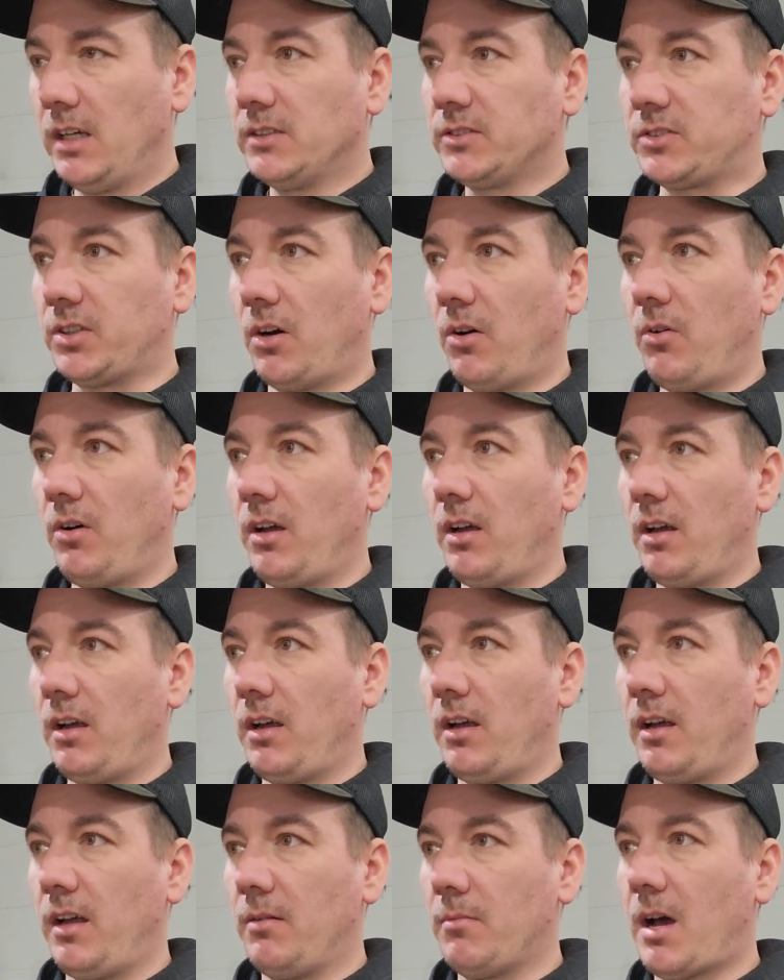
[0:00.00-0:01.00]
So
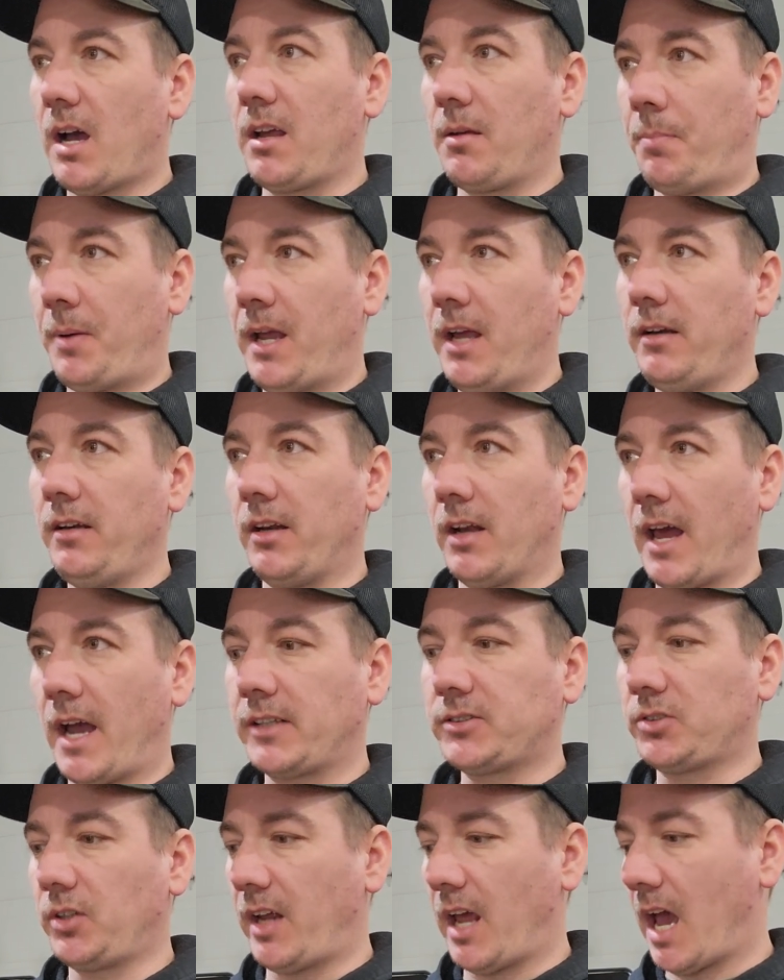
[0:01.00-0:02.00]
in my opinion,
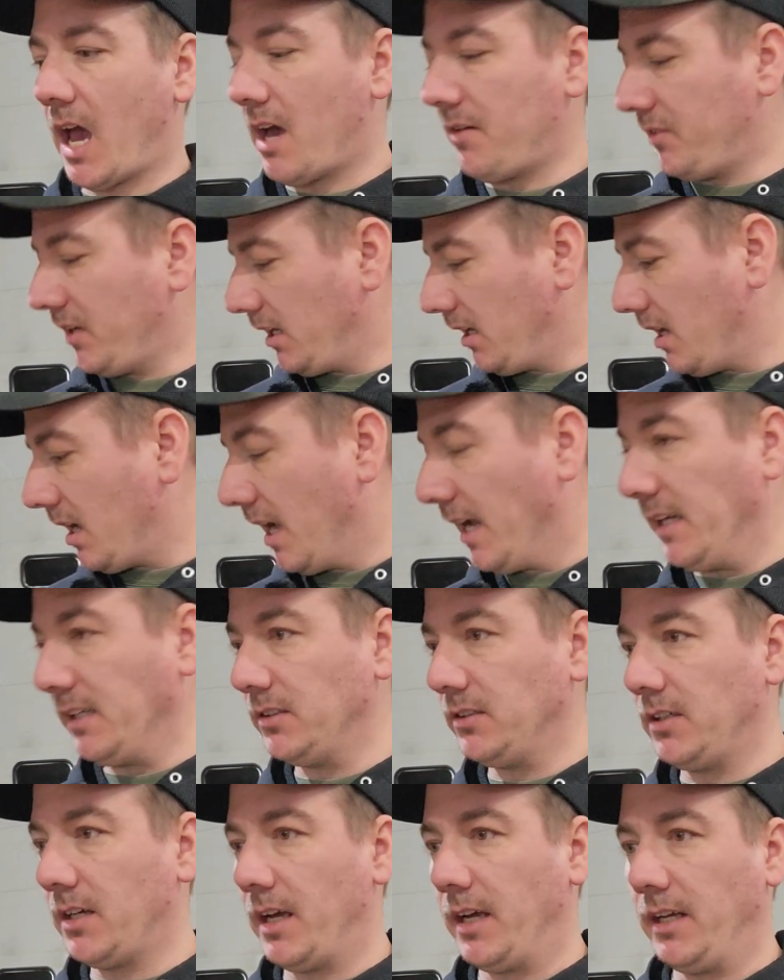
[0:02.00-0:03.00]
actually having
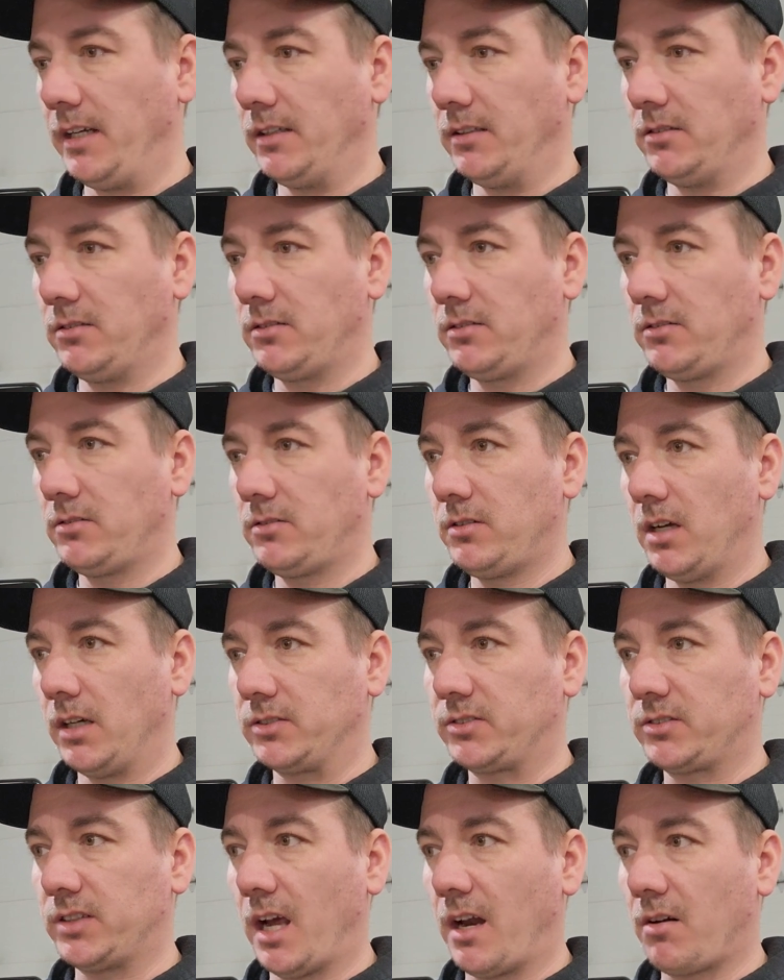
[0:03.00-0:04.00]
a, a, a
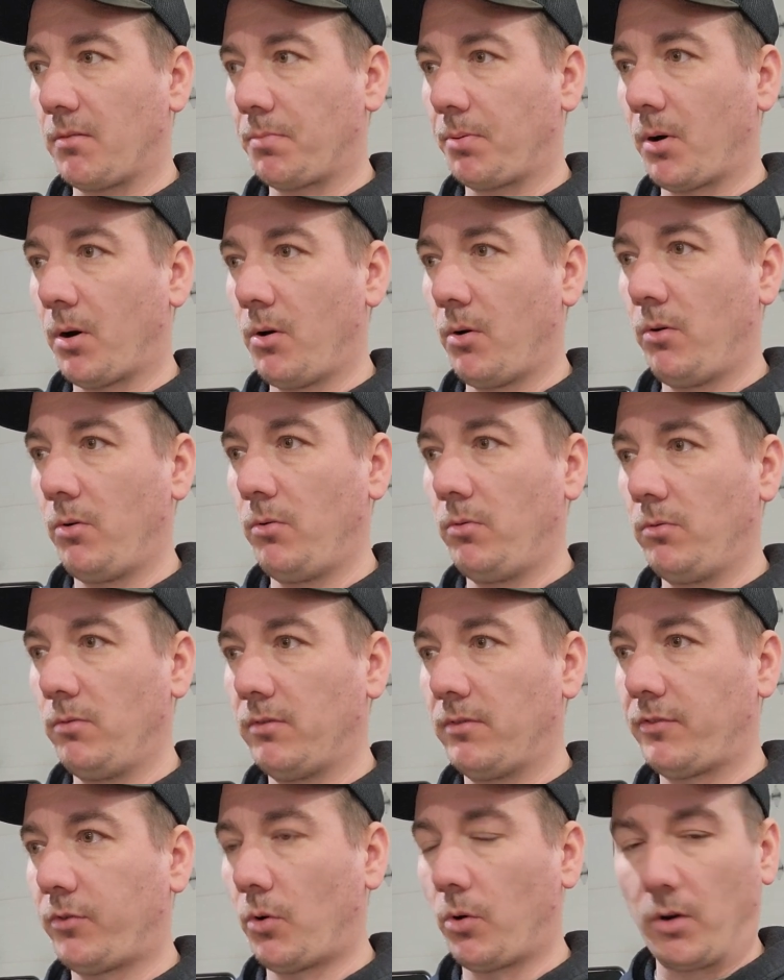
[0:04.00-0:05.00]
standard pro
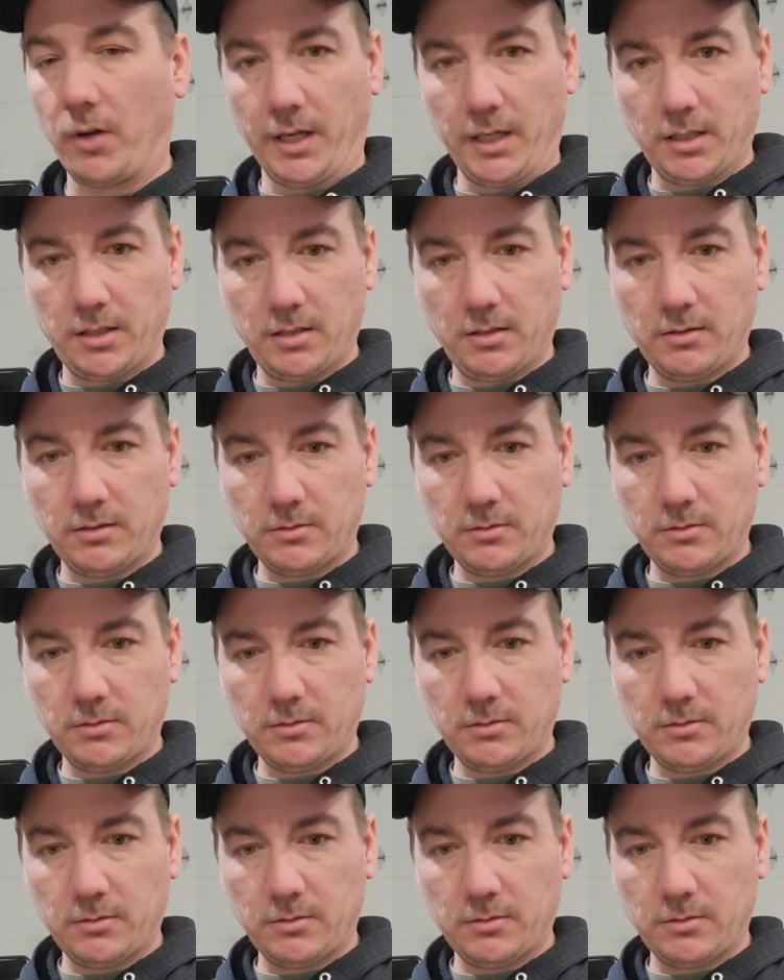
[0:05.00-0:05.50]
four link